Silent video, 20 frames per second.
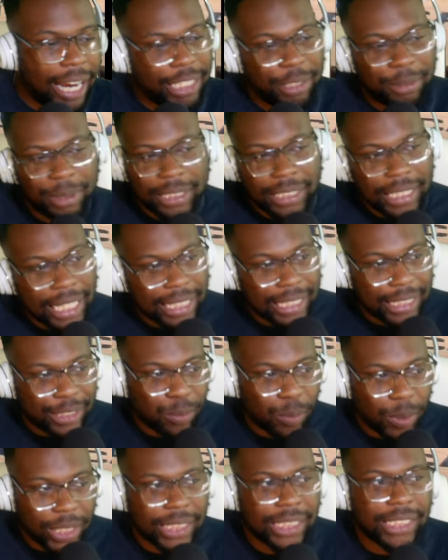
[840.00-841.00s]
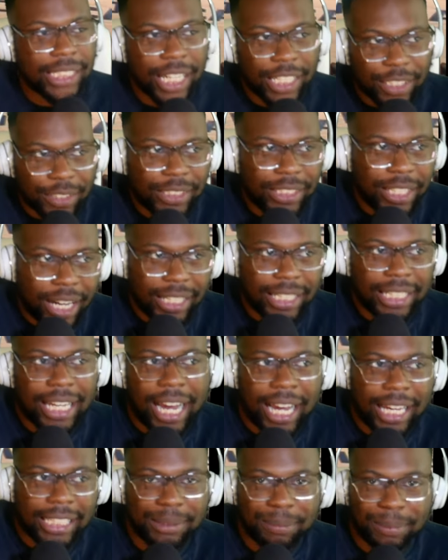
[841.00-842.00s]
you would think it's one of these other young
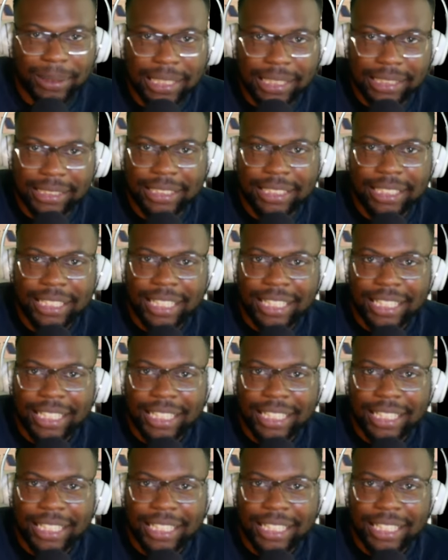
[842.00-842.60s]
guys because